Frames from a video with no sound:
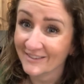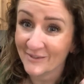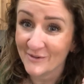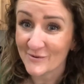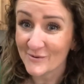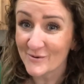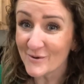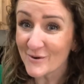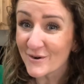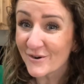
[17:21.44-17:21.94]

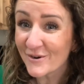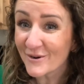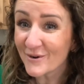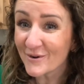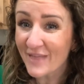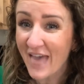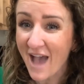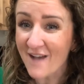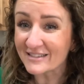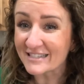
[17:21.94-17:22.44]
Ooh,
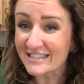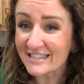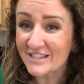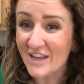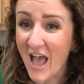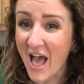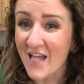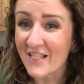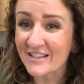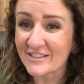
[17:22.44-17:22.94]
that was a
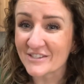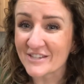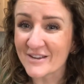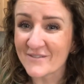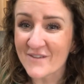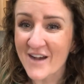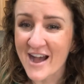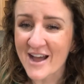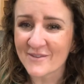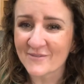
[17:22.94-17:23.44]
challenging
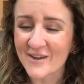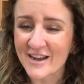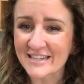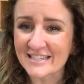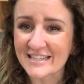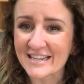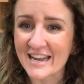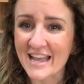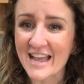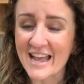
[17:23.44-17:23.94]
one,
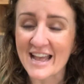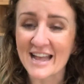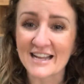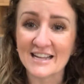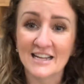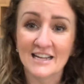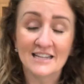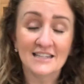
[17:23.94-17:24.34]
wasn't it?